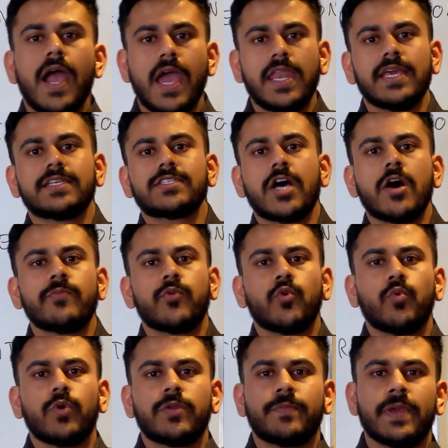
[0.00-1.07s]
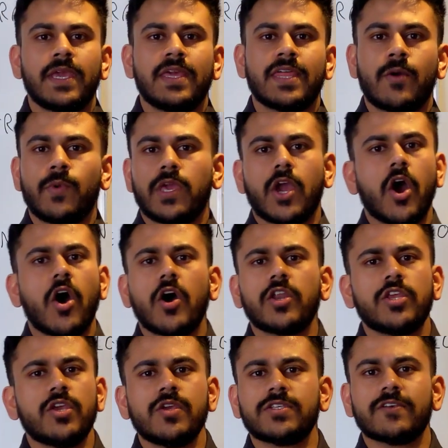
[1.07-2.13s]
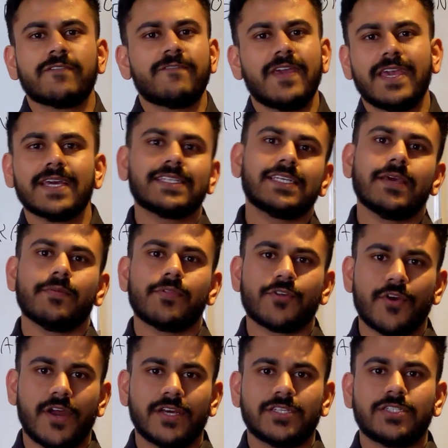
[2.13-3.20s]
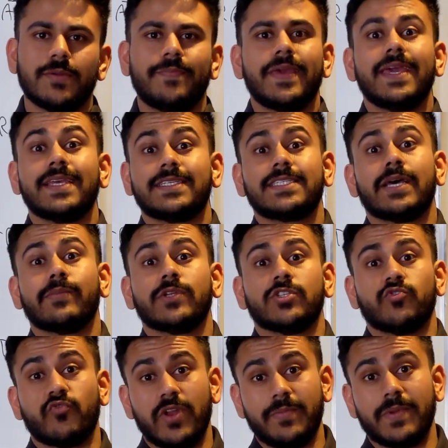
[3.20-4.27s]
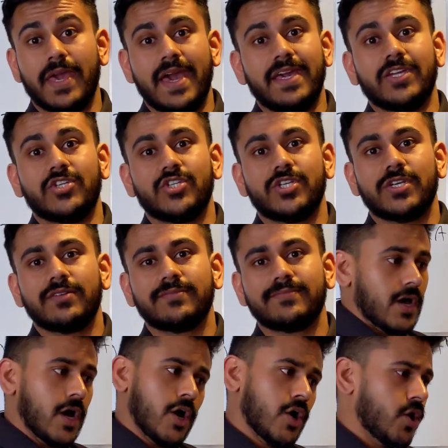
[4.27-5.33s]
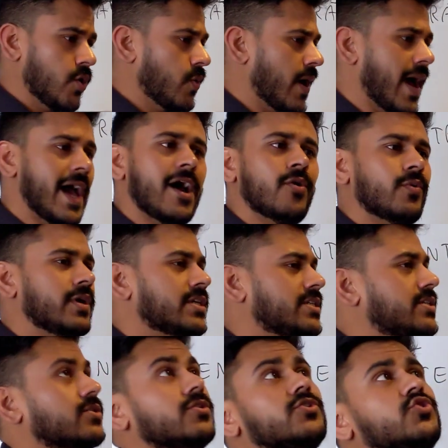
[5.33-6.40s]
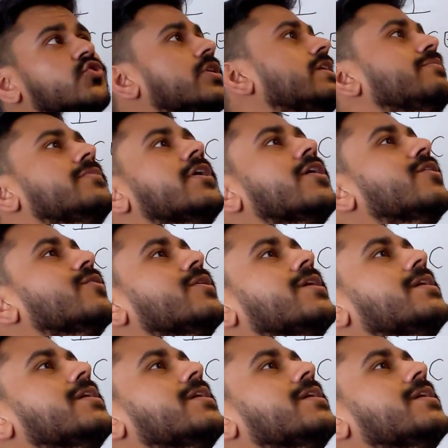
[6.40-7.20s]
An example would be that we can't use a fingertip thrust to pierce someone's ribcage. Oh, how we still dream though.